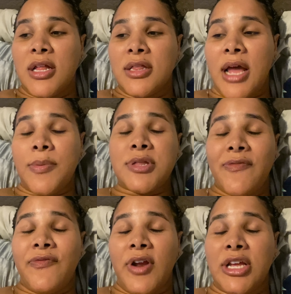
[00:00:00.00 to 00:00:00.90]
that was a
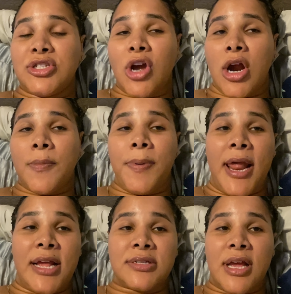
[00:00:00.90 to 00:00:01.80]
really dark
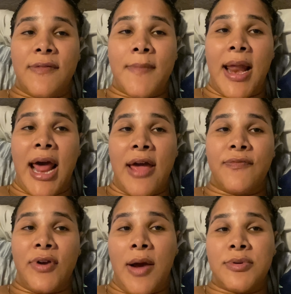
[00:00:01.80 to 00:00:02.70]
place of my
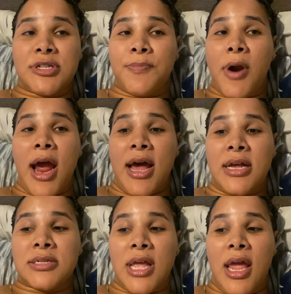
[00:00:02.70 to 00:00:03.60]
life when I was
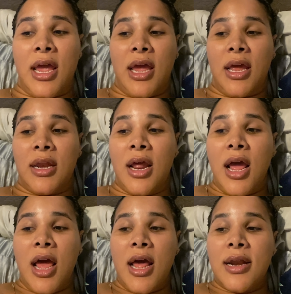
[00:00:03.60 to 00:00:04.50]
depressed. And
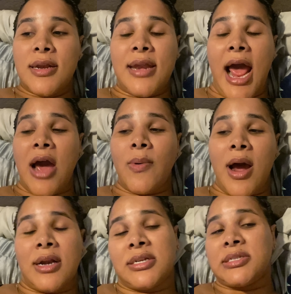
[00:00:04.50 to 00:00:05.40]
now
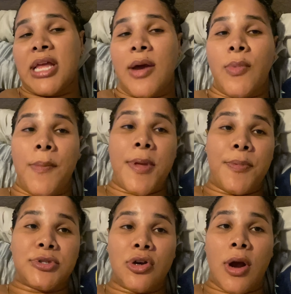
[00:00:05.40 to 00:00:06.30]
I understand when
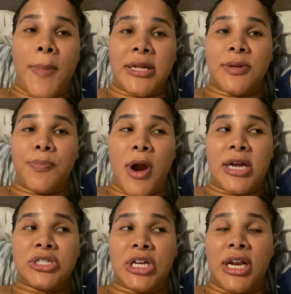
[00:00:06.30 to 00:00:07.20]
people talk about
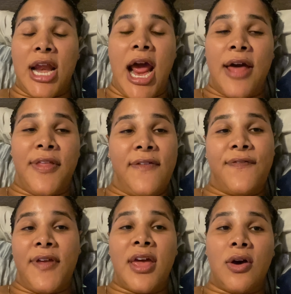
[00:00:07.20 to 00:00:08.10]
depression and how they
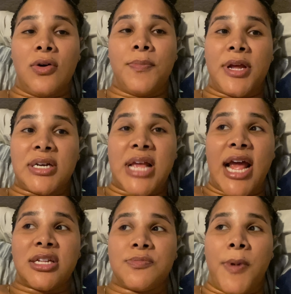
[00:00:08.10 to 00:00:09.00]
feel because I
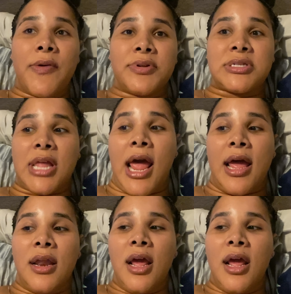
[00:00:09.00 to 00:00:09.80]
experienced that.